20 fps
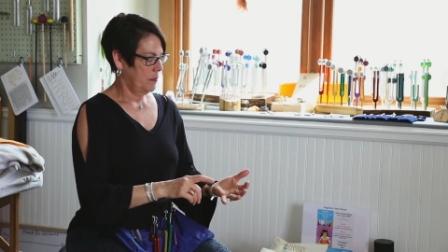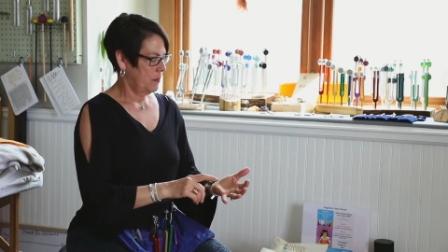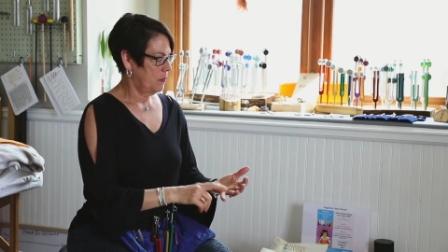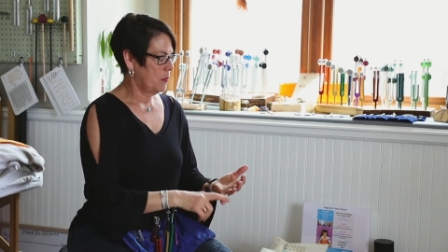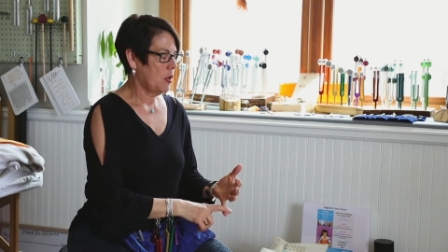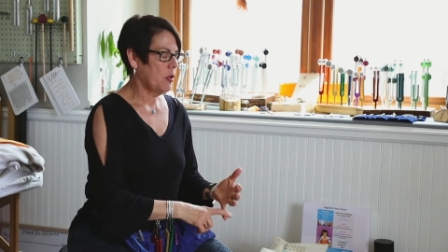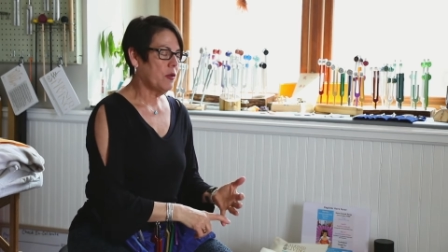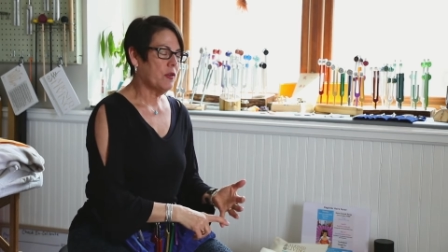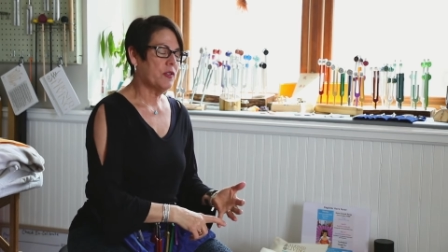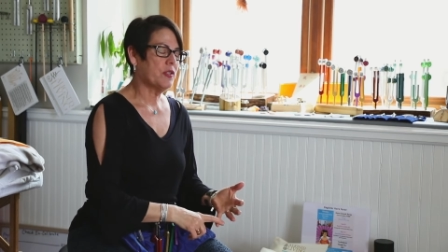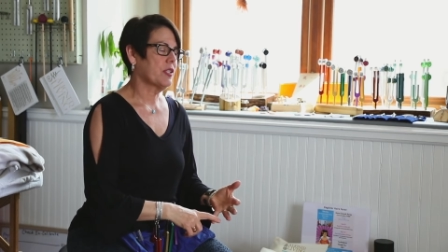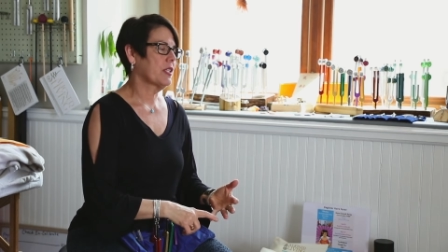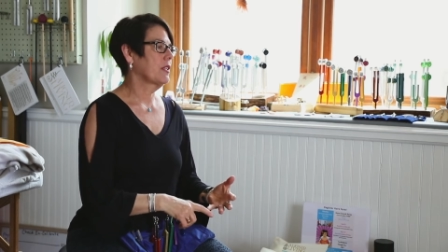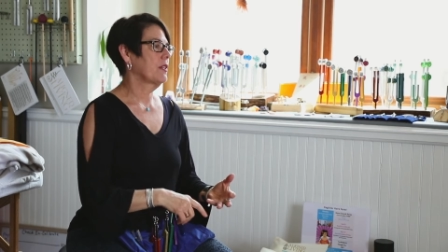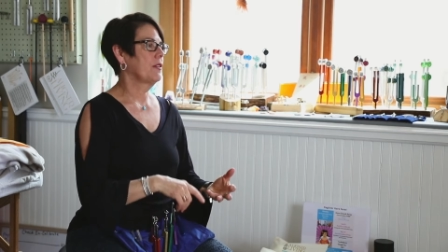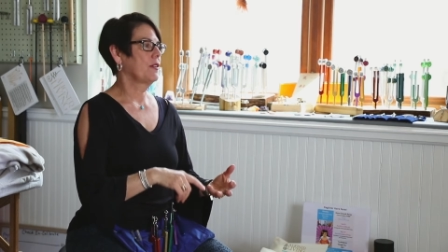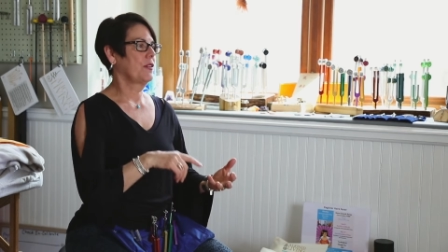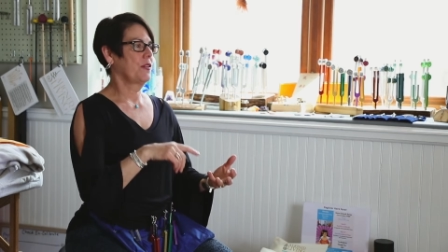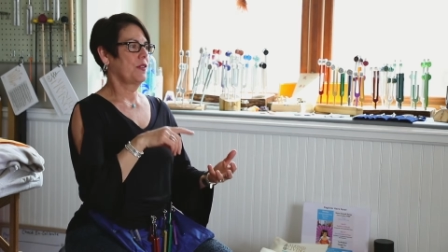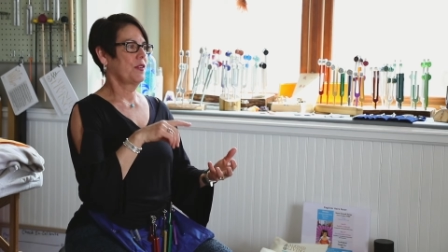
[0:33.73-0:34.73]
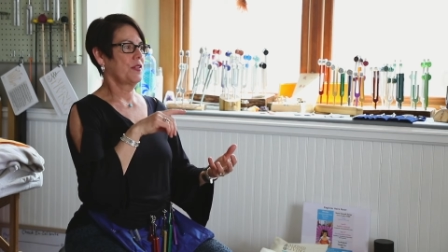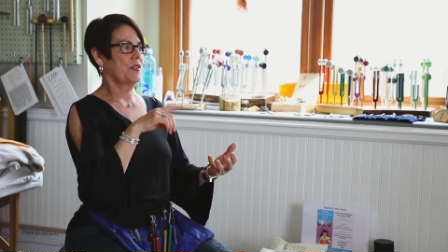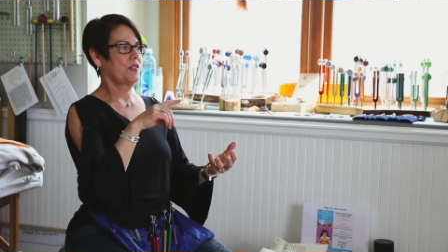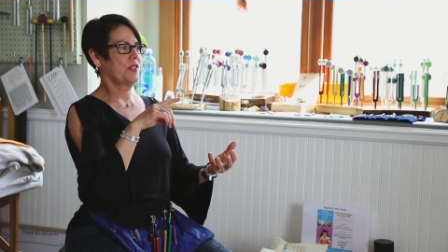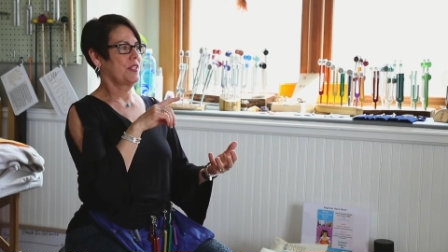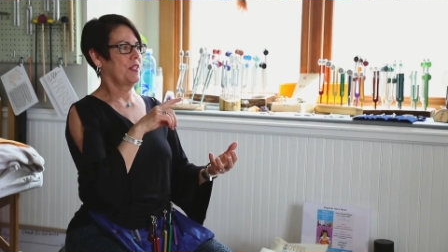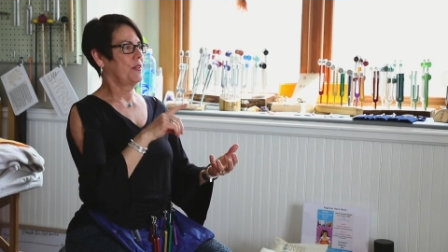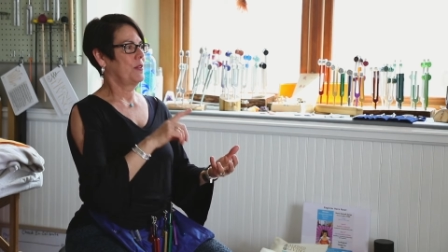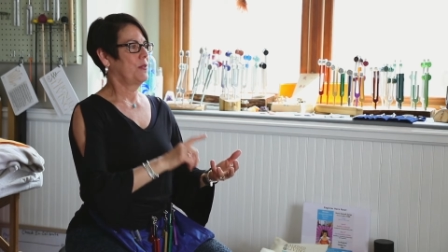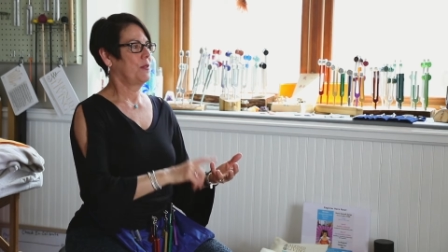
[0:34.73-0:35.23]
motor
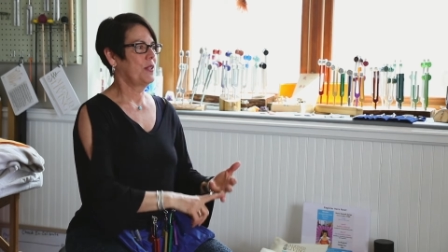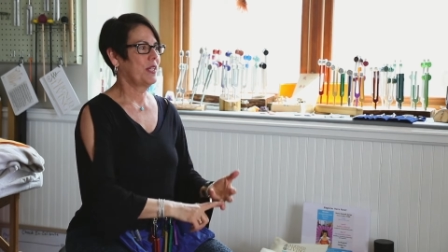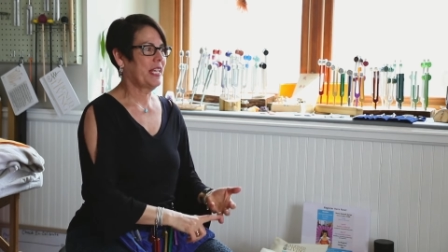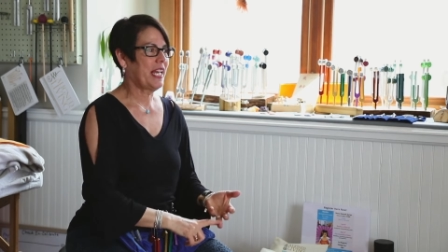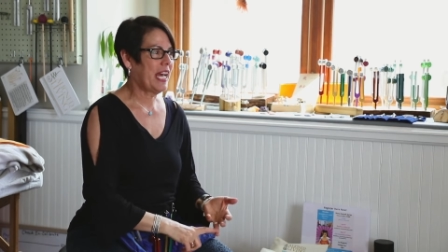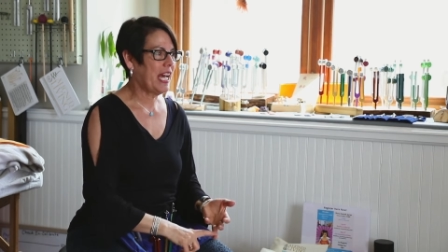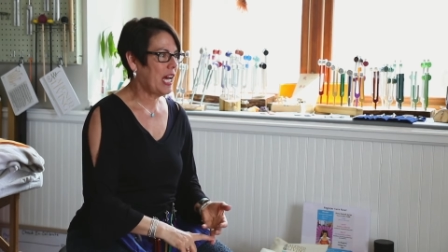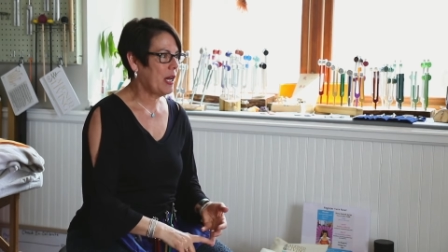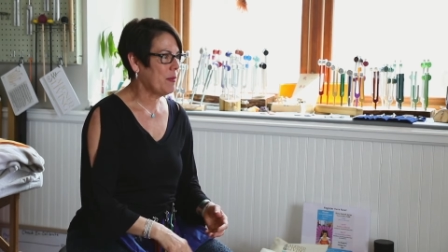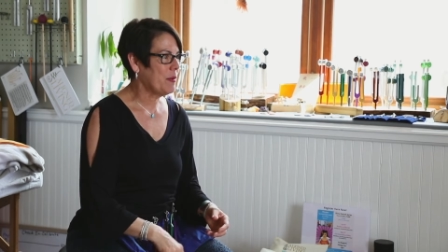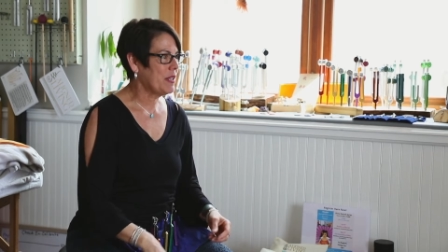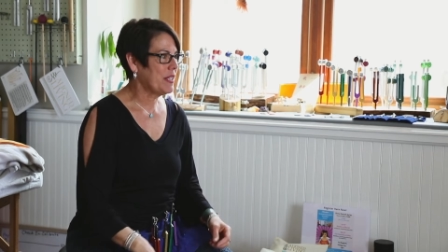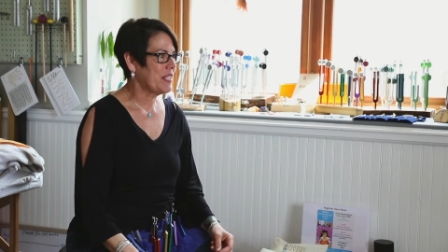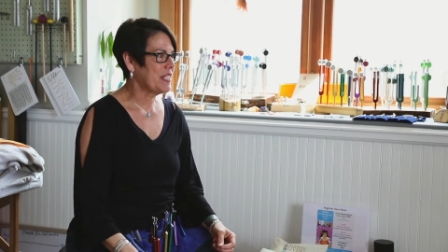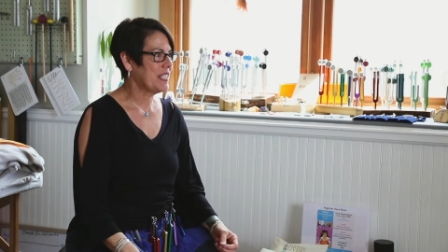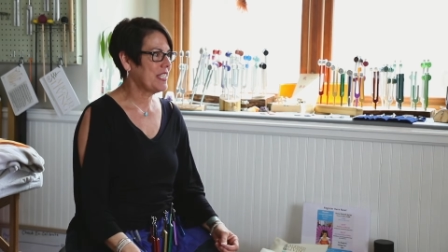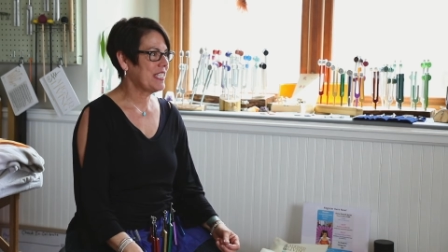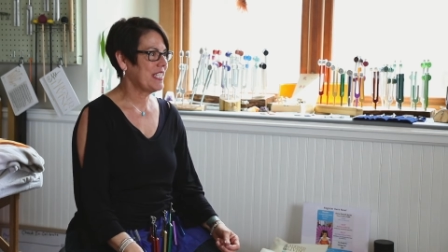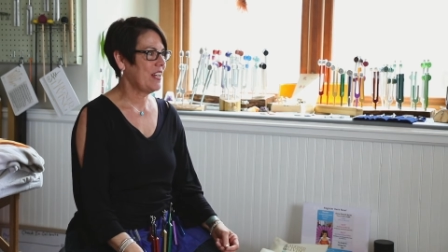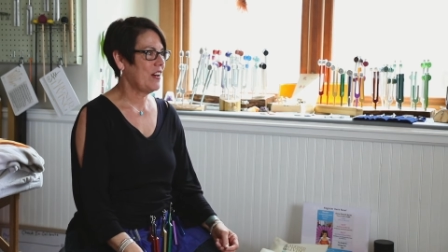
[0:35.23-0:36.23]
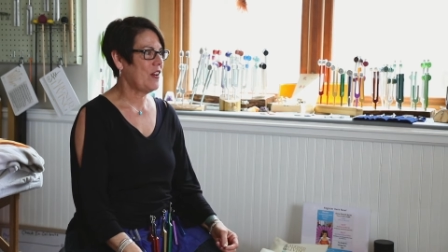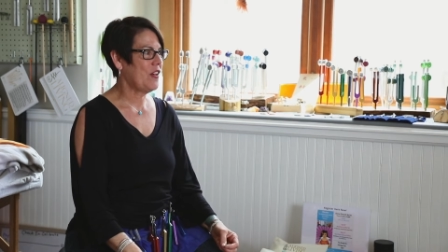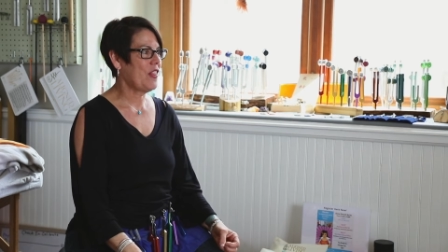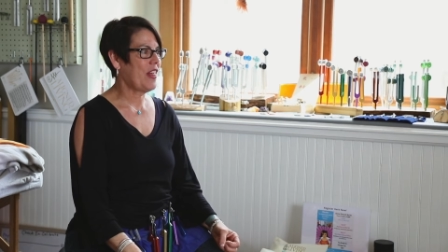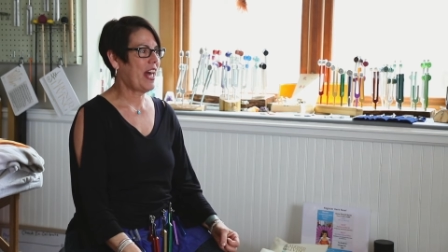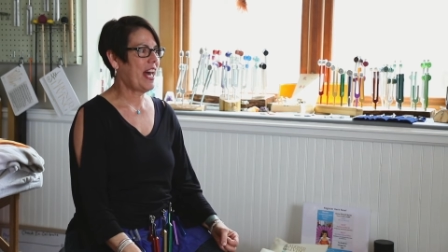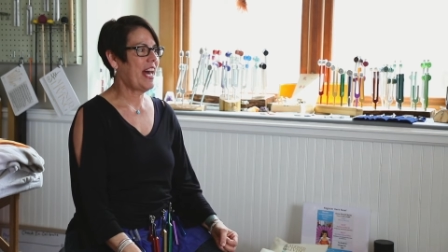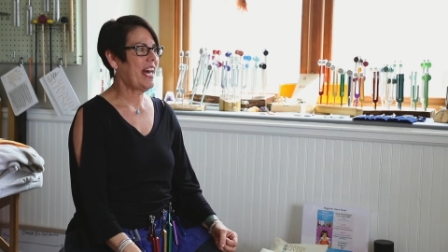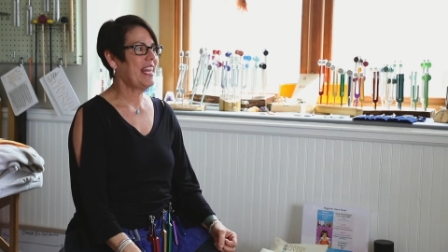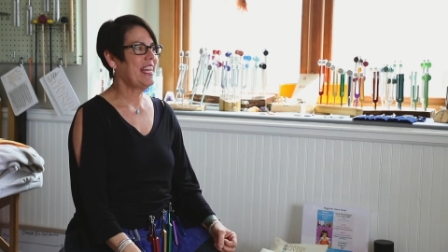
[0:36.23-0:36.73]
skills, learning habits, mm -hmm. all
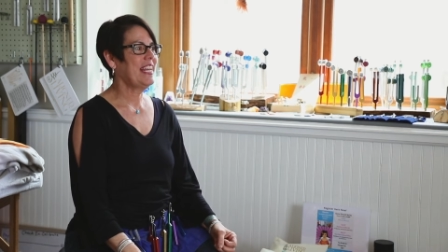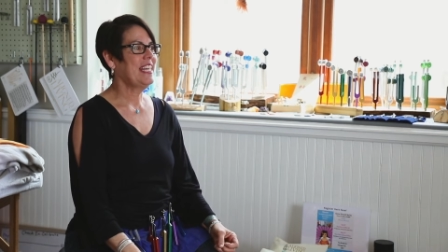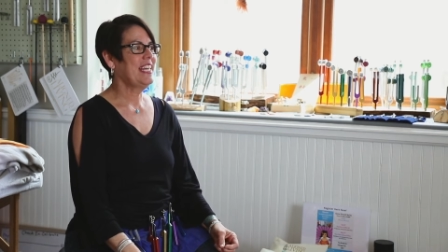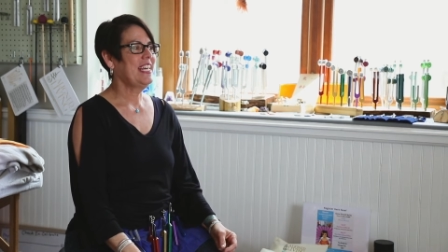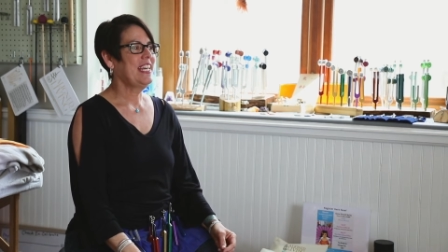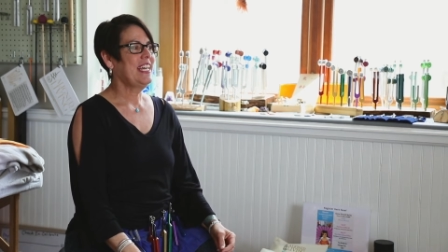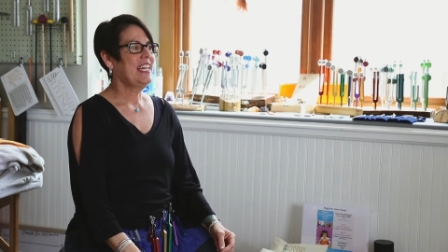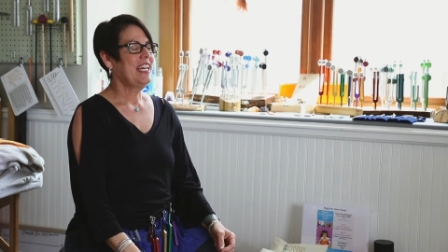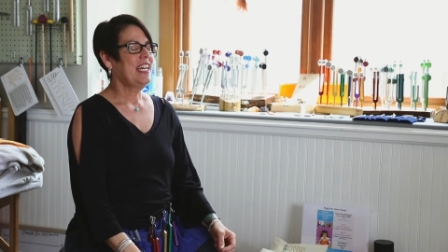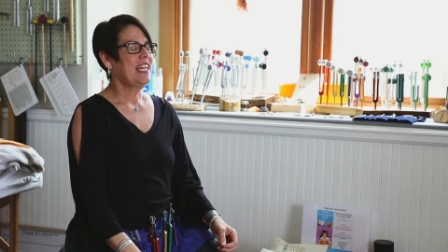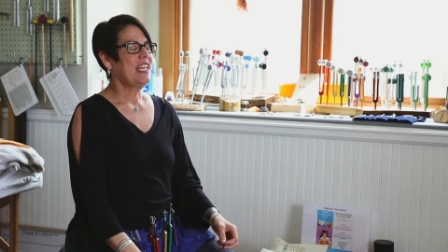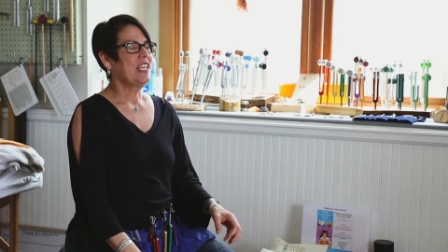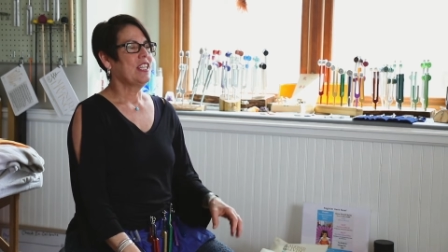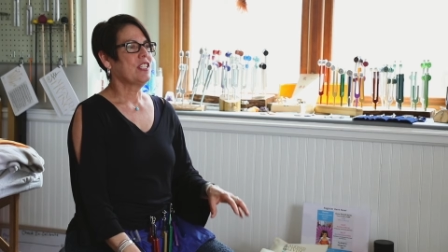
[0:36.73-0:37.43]
that. Mm -hmm.